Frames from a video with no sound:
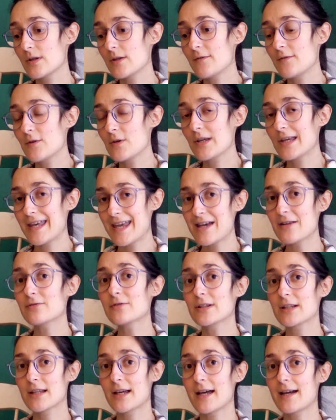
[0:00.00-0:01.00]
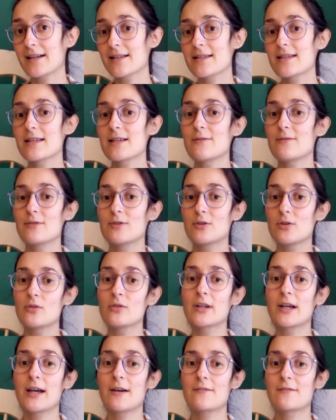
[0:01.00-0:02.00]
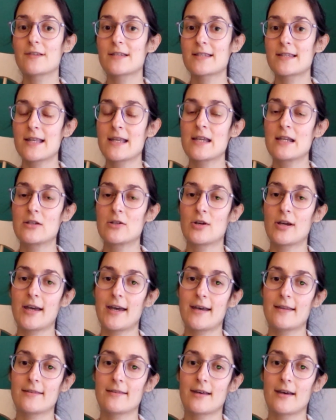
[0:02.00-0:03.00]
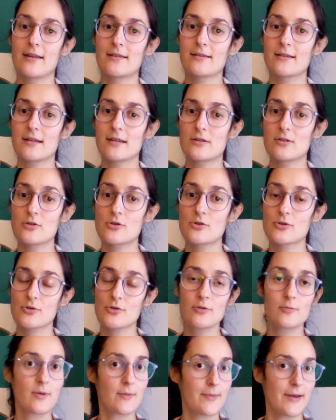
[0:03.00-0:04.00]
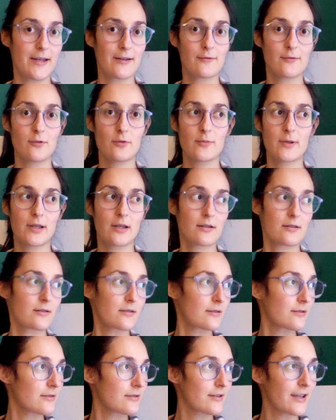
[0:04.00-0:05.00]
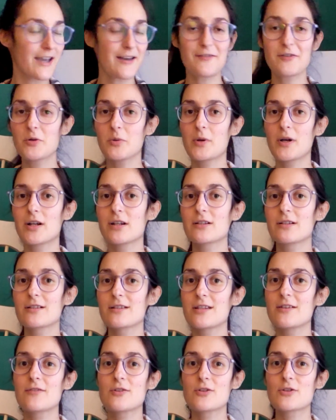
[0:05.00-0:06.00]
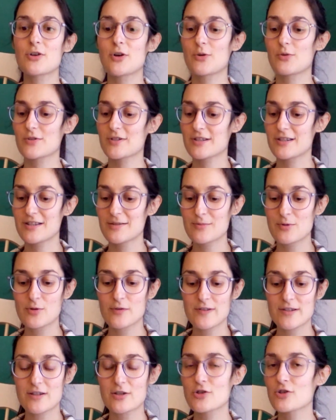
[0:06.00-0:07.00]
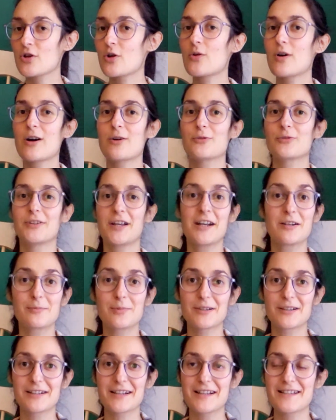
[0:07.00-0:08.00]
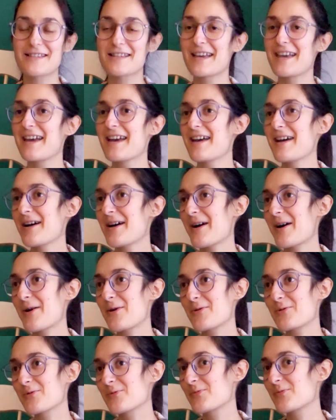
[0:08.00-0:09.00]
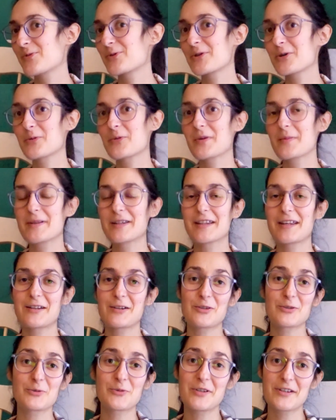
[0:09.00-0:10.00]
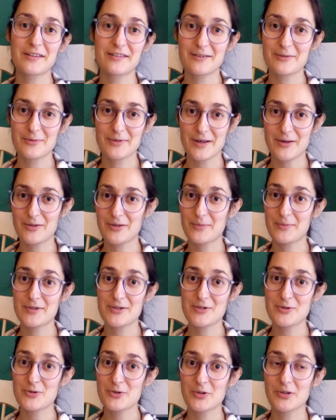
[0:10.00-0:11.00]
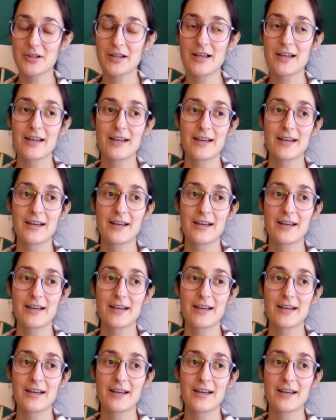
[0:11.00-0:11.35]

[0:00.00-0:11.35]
if you can relax, if you don't have this thing in your head that it should be painful, because everywhere in the TV shows, in the movies, they show how terrible it is, how poor women cannot do anything without epidural,